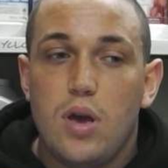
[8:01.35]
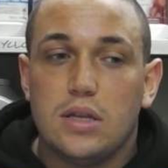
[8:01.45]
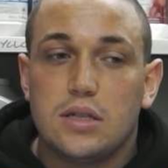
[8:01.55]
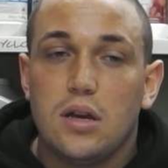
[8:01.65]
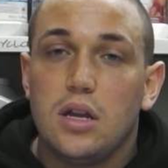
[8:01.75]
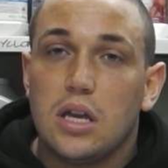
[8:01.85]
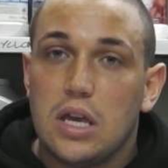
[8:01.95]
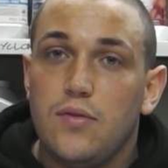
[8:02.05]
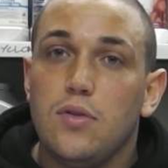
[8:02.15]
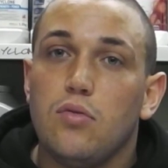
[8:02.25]
It's going to
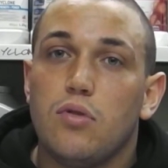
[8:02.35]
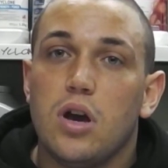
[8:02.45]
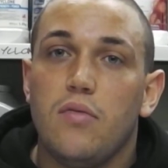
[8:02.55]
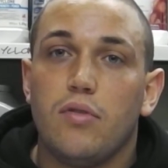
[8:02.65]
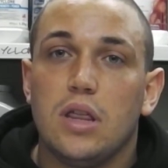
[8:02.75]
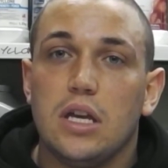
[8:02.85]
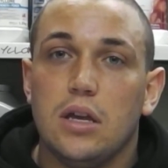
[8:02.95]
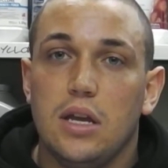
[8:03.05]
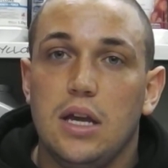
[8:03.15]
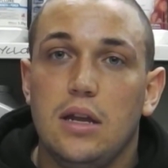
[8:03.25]
give you the recovery that
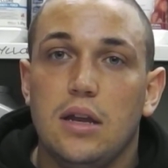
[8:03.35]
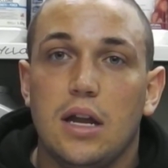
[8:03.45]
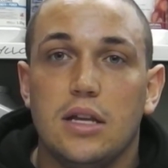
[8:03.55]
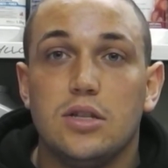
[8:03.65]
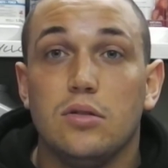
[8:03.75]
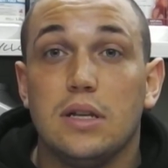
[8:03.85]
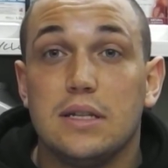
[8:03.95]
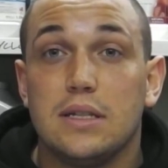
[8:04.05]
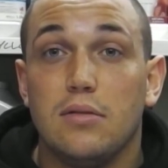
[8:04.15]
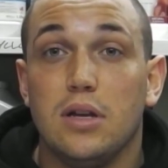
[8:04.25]
you need, and it's not
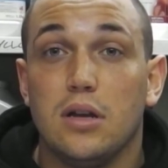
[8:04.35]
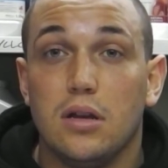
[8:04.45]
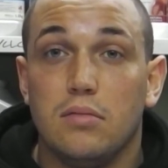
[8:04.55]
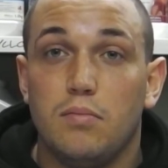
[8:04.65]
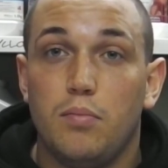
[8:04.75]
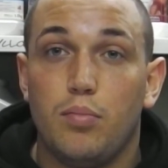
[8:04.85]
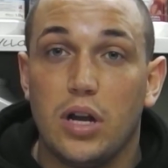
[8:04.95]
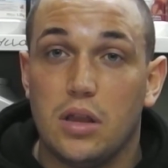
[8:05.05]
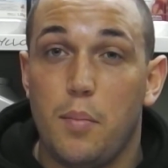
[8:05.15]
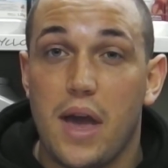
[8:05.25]
necessarily going to
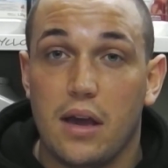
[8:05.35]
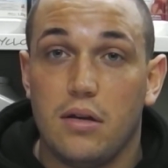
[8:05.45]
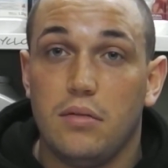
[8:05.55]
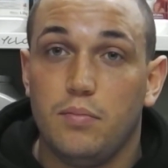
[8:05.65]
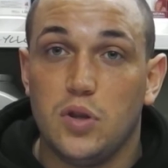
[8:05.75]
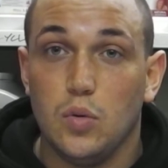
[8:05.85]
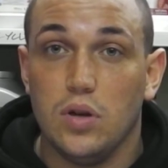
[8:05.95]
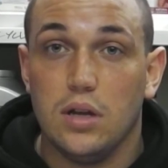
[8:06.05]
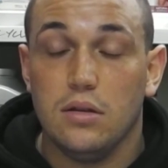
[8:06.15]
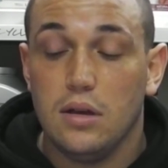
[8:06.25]
break the bank
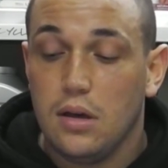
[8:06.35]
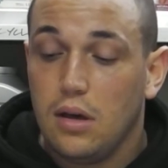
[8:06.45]
doing it.